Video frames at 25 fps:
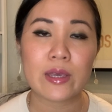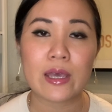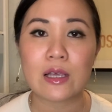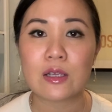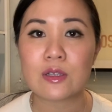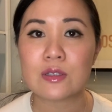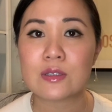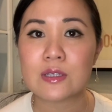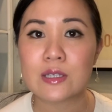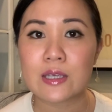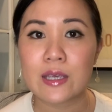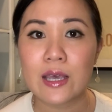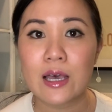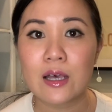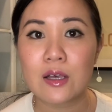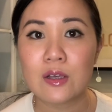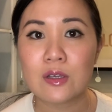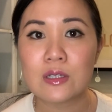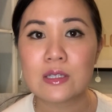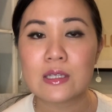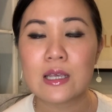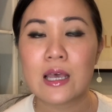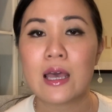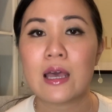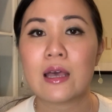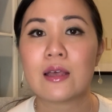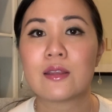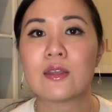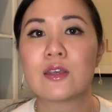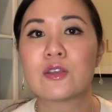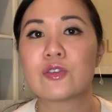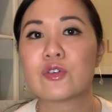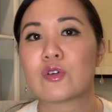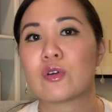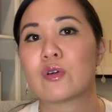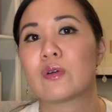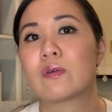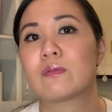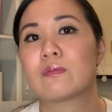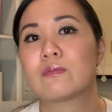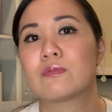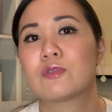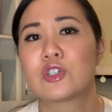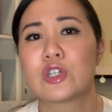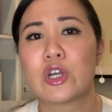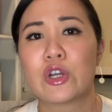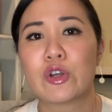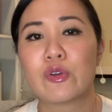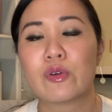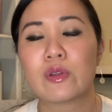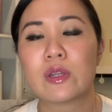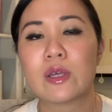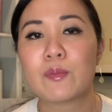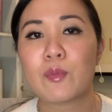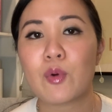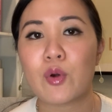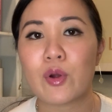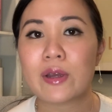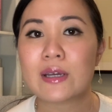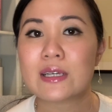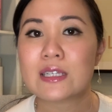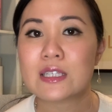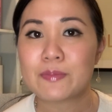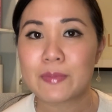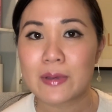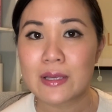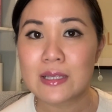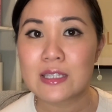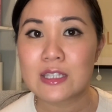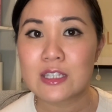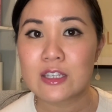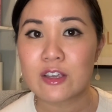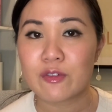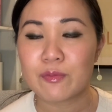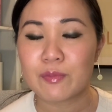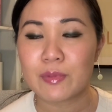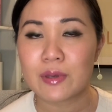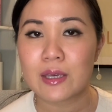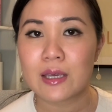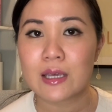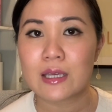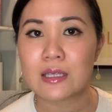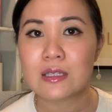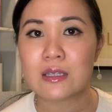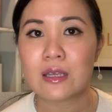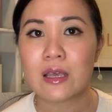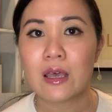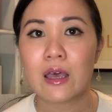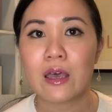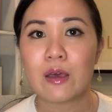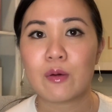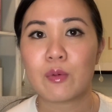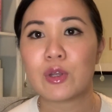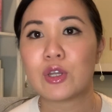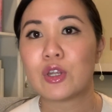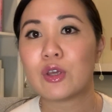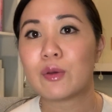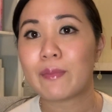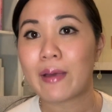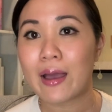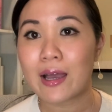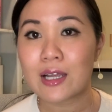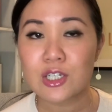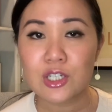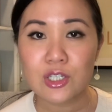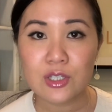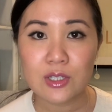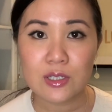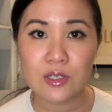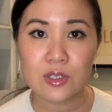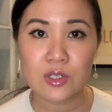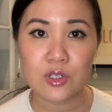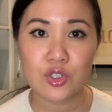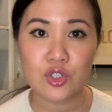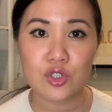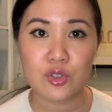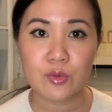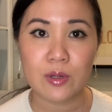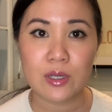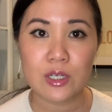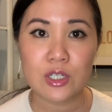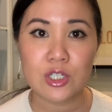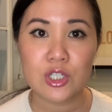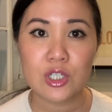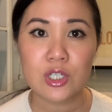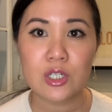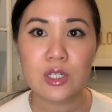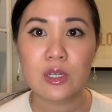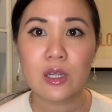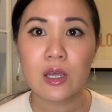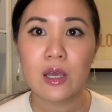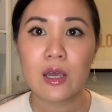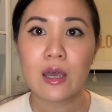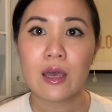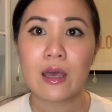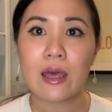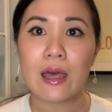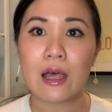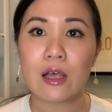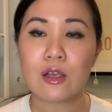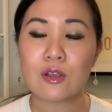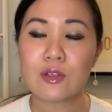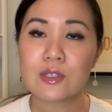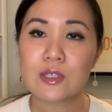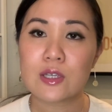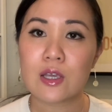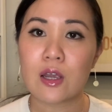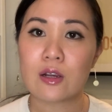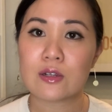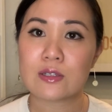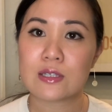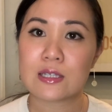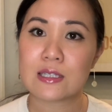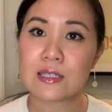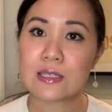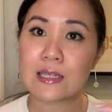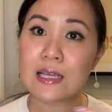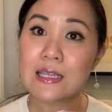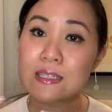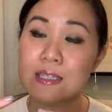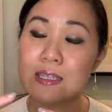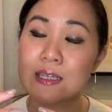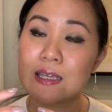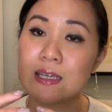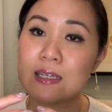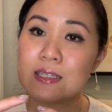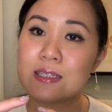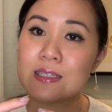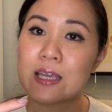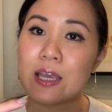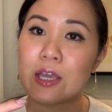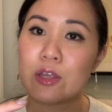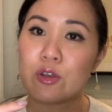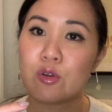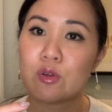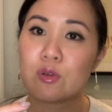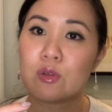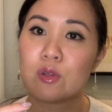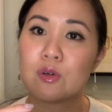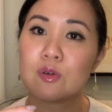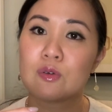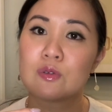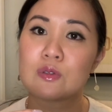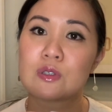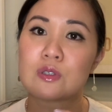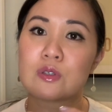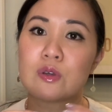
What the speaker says: LCLs. These are generally more expensive because when you imagine the situation, LCRs is less than container loads.